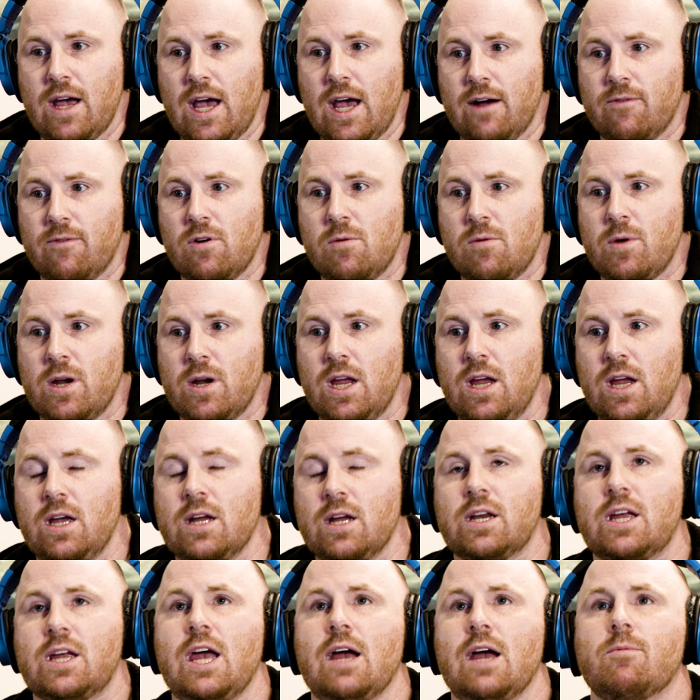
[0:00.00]
Everybody
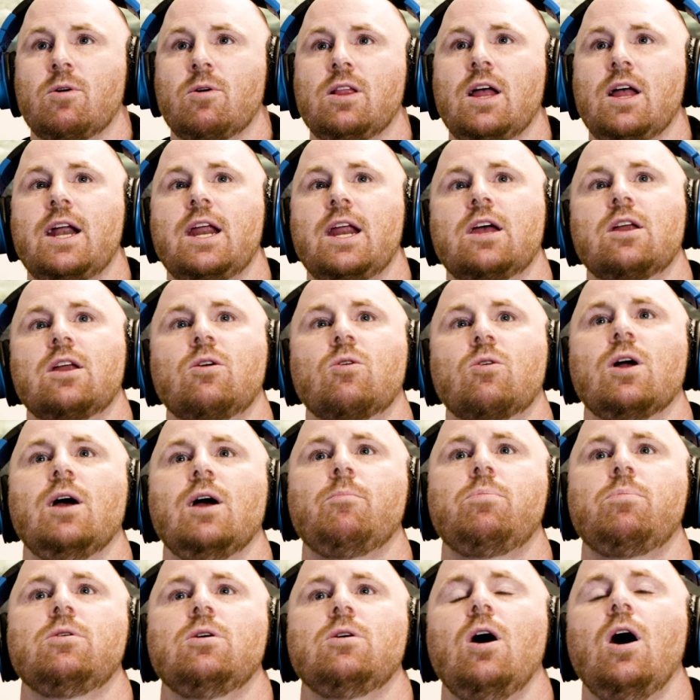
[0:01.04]
in camera lighting and
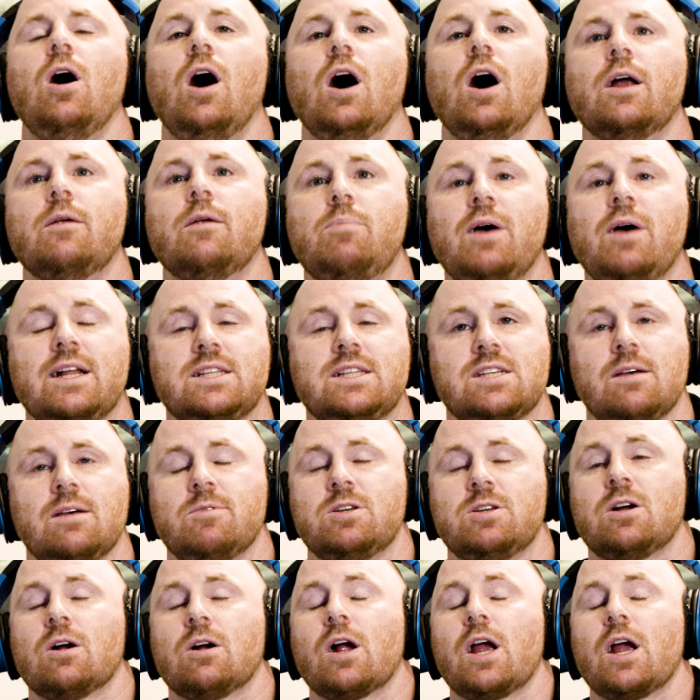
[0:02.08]
grip on Pet
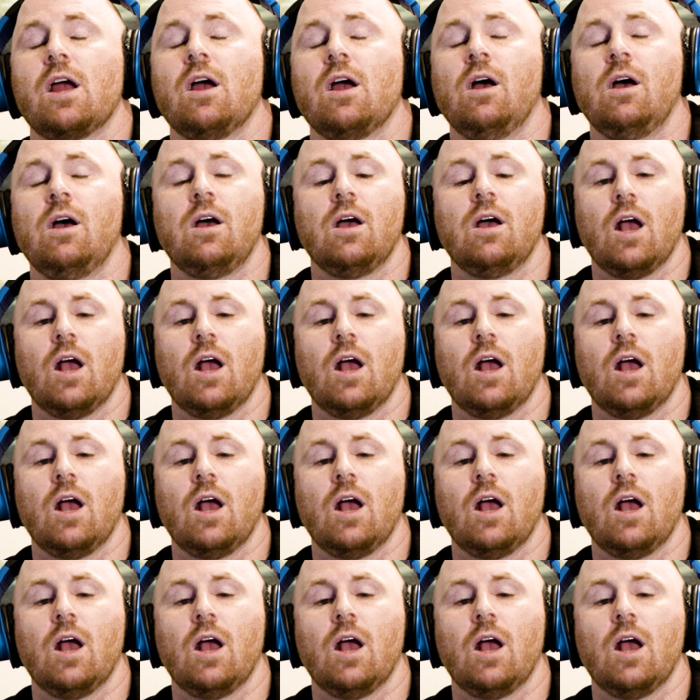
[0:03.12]
Sematary.